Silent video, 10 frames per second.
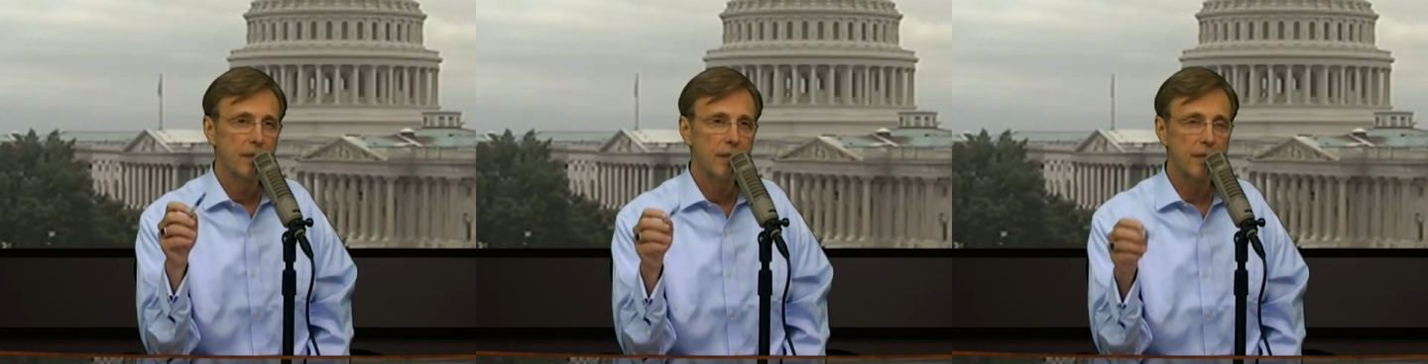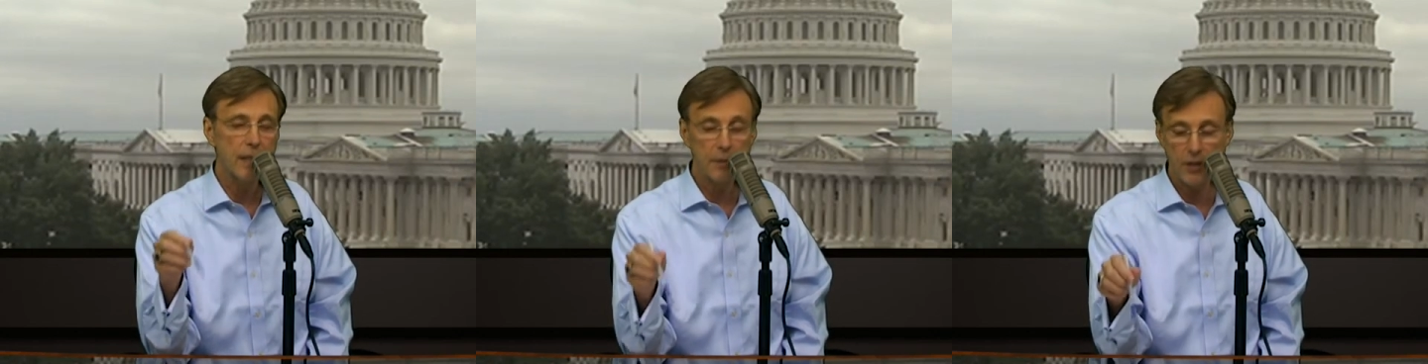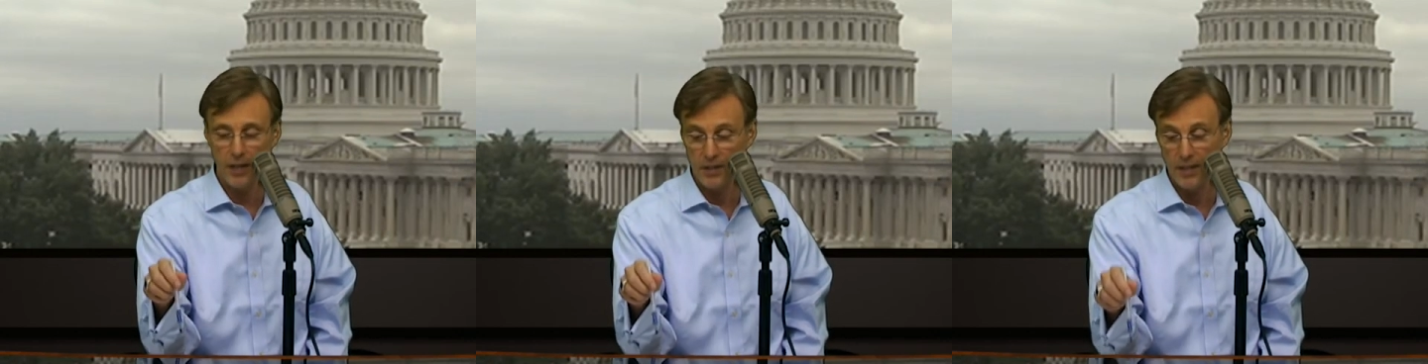The
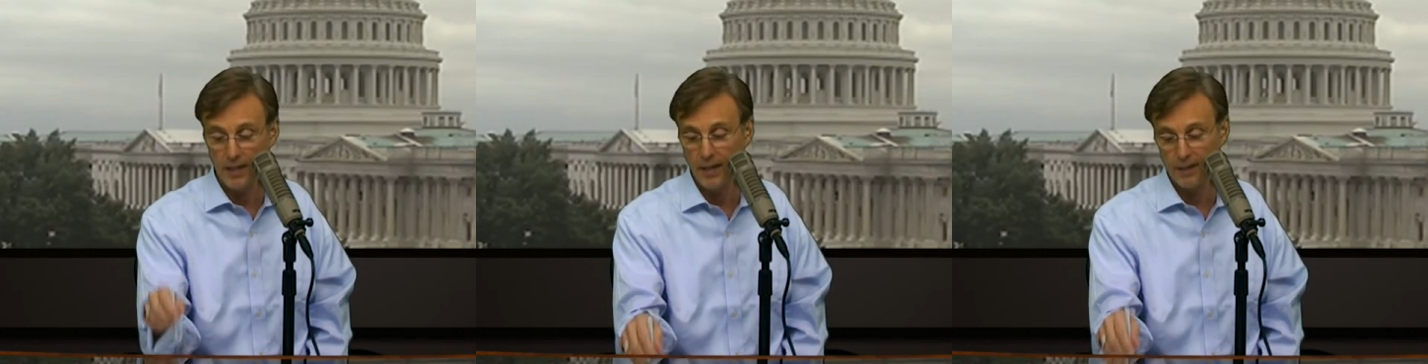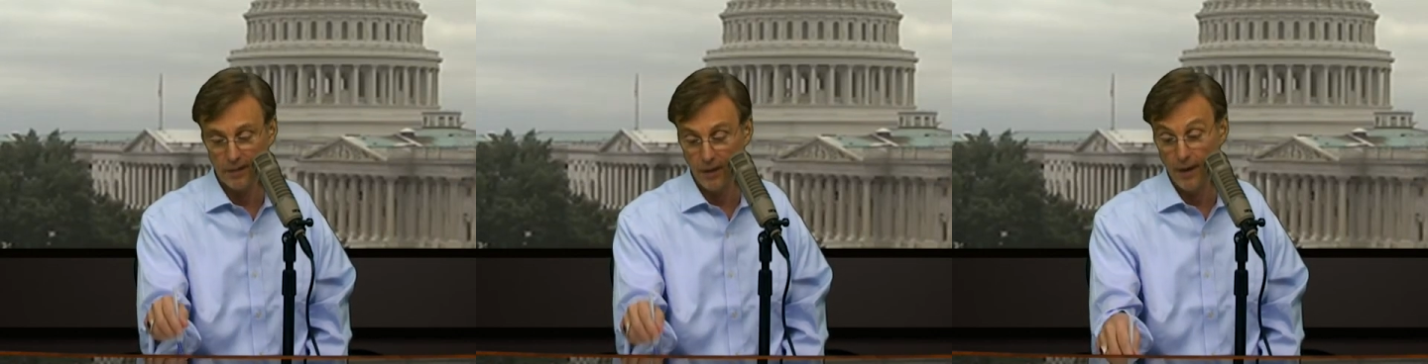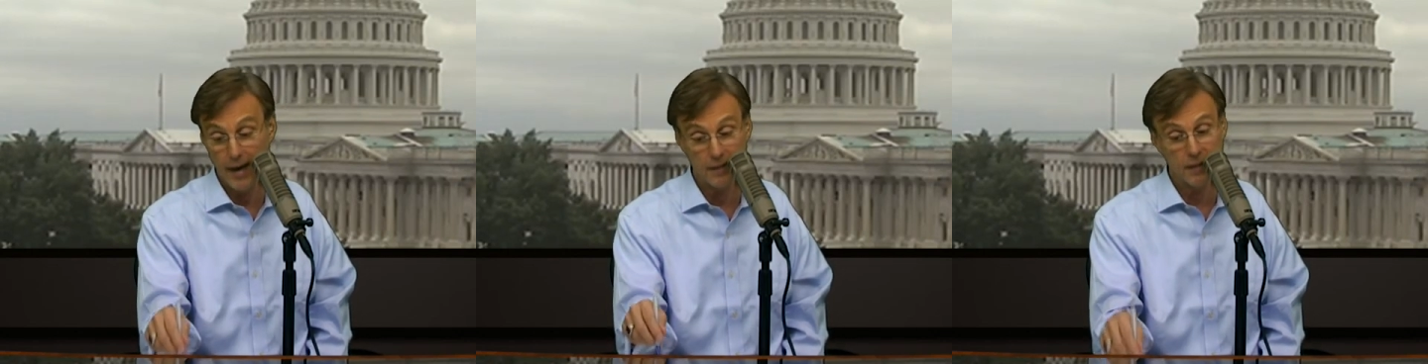Democrats need to get their
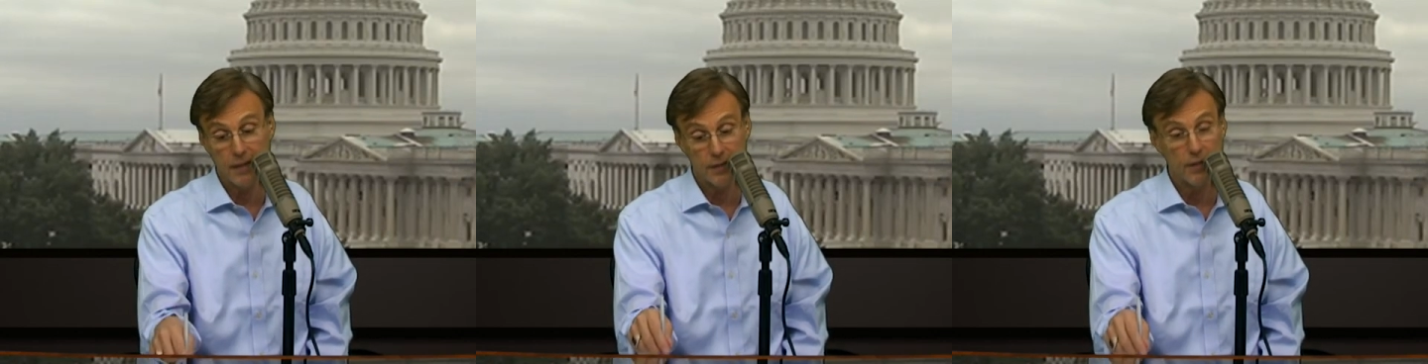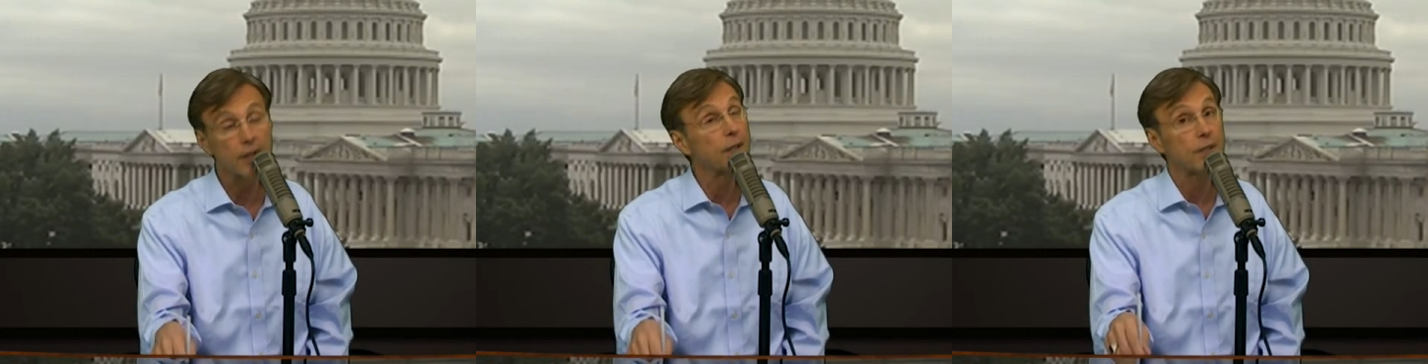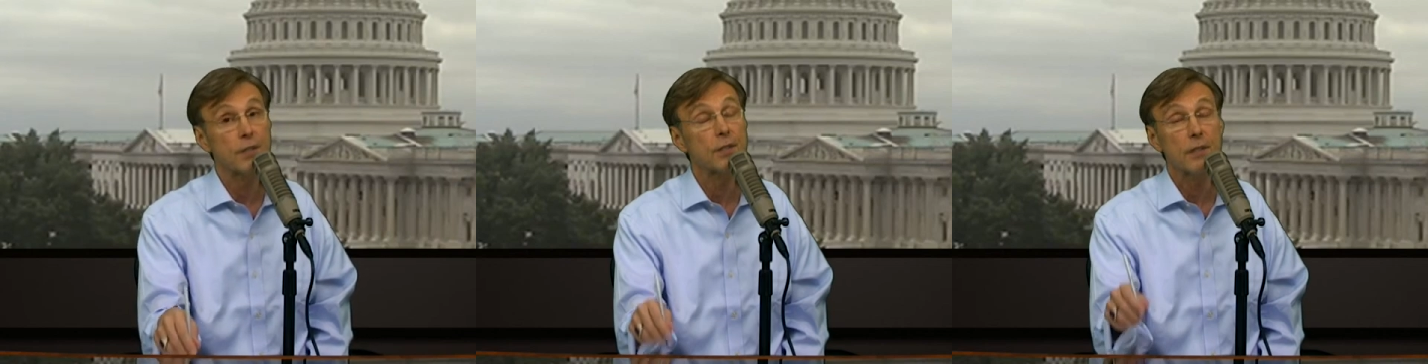act together on
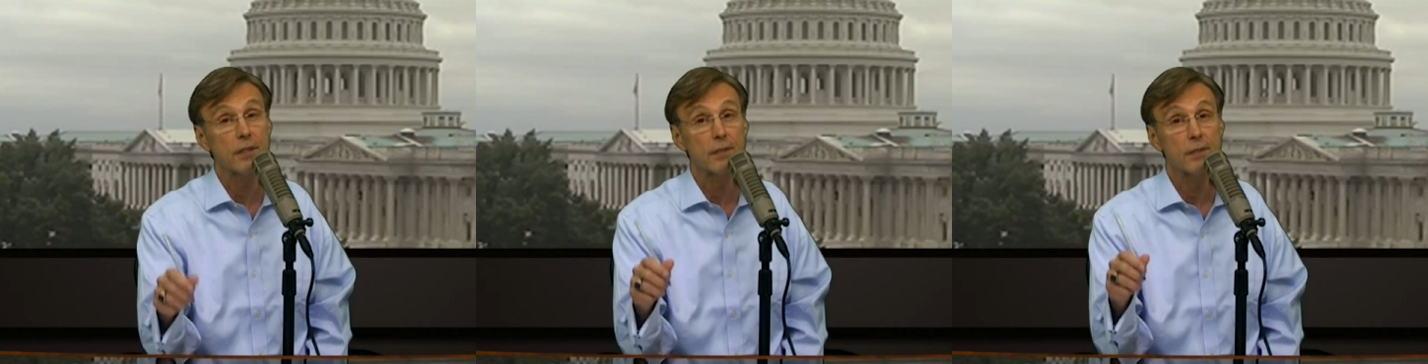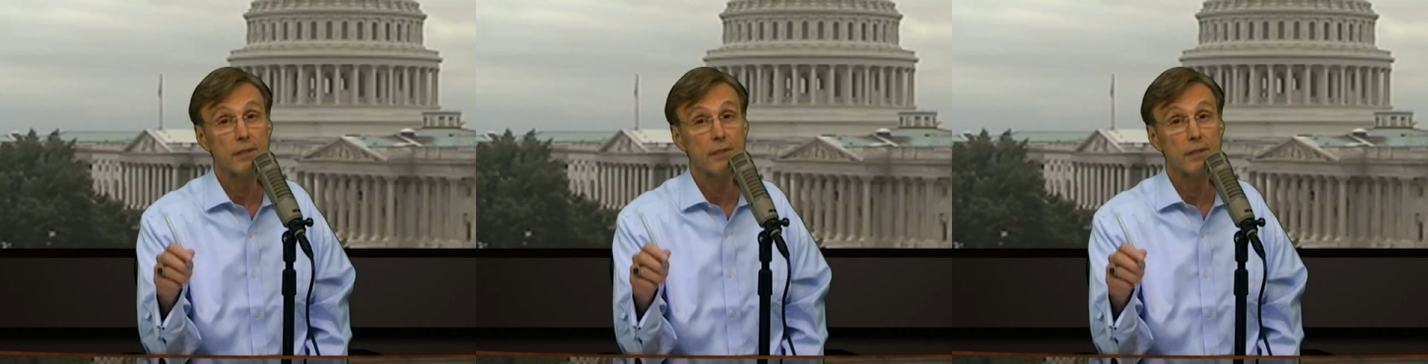this, you know?